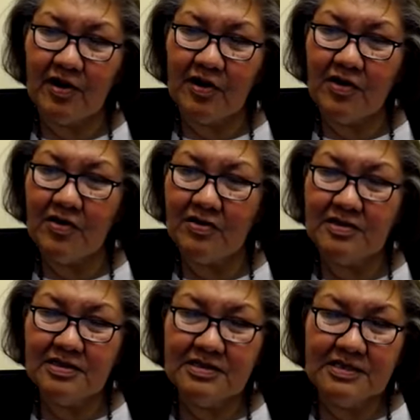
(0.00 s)

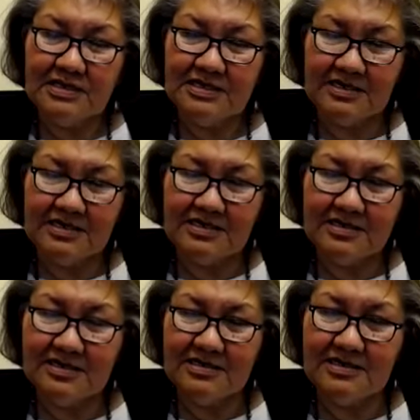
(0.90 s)
all
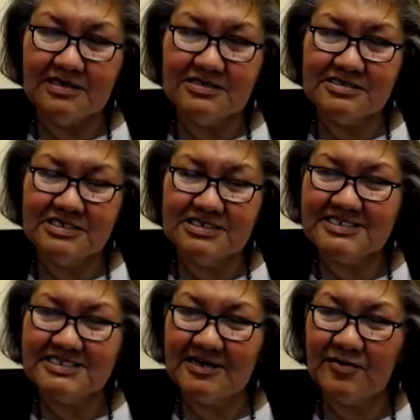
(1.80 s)

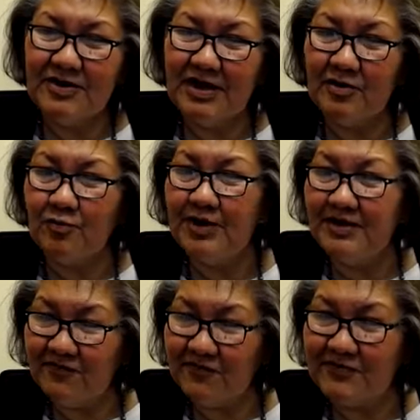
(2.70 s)
just sitting around
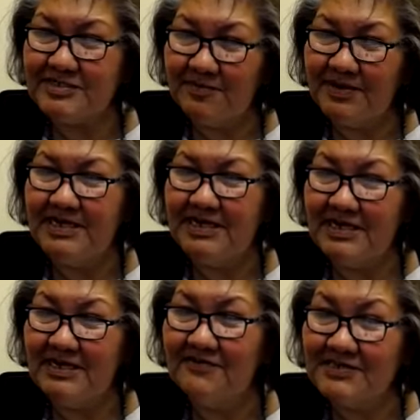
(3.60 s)
waiting for somebody
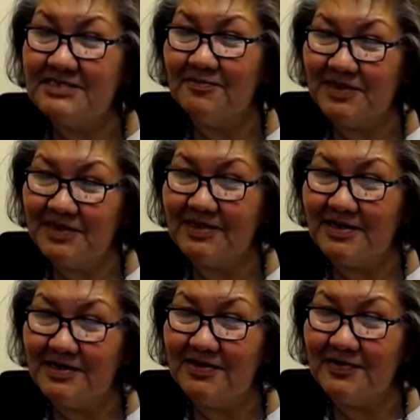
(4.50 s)
to give us something
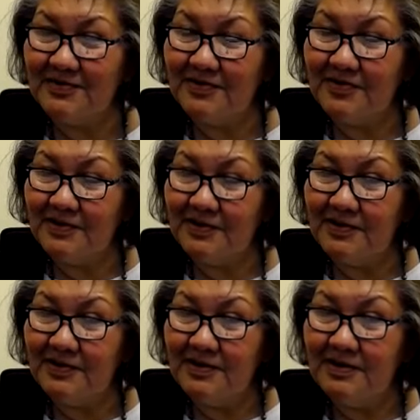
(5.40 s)
to do.
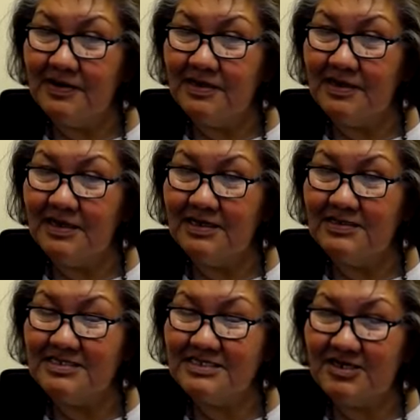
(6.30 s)

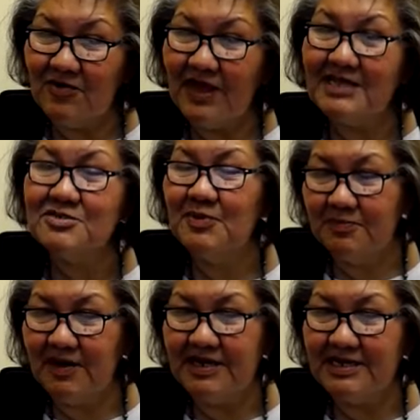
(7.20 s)
And so that's
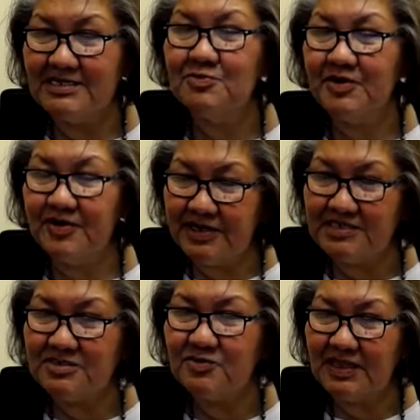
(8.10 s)
been my
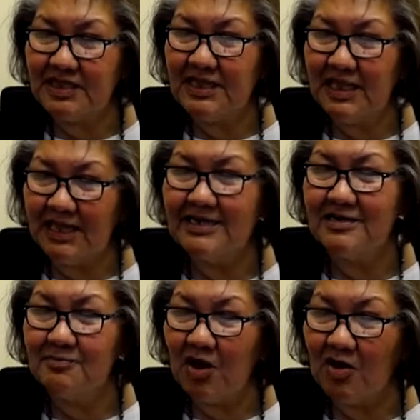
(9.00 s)
experience with land
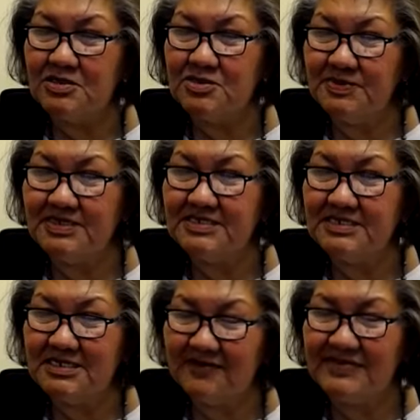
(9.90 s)
acknowledgments.
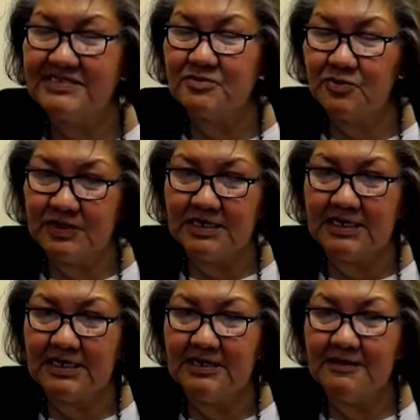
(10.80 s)
And I just
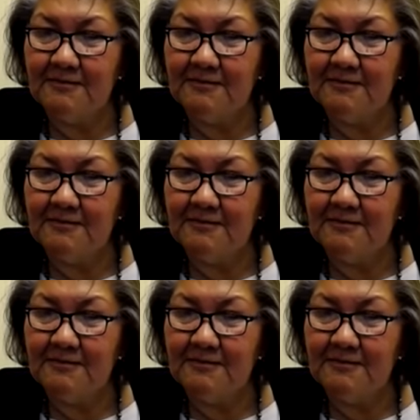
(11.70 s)
really,